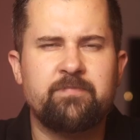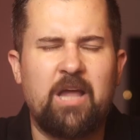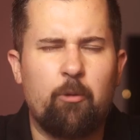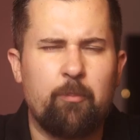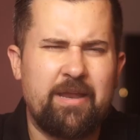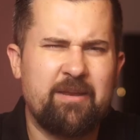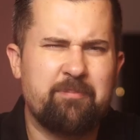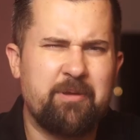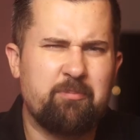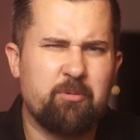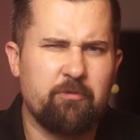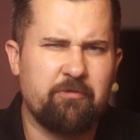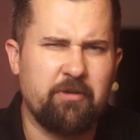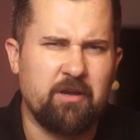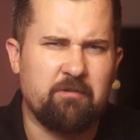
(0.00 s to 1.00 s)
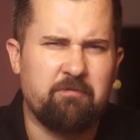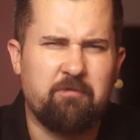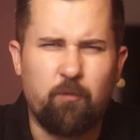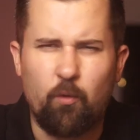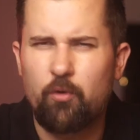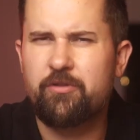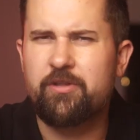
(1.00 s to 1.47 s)
Now, many people think
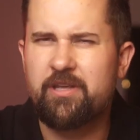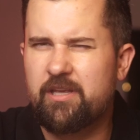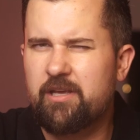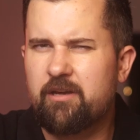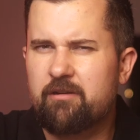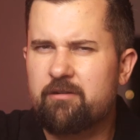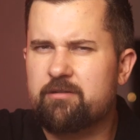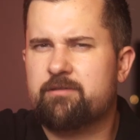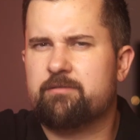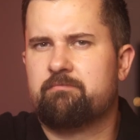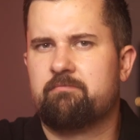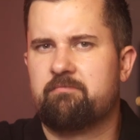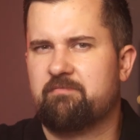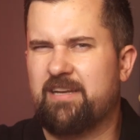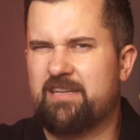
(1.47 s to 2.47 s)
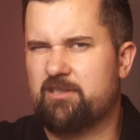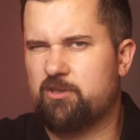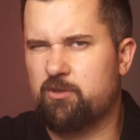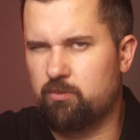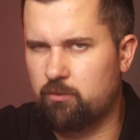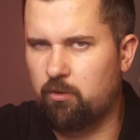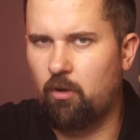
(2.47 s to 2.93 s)
40 years, that's
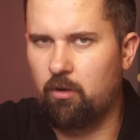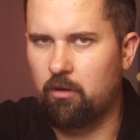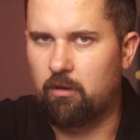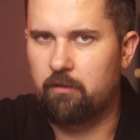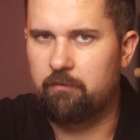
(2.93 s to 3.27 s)
too long.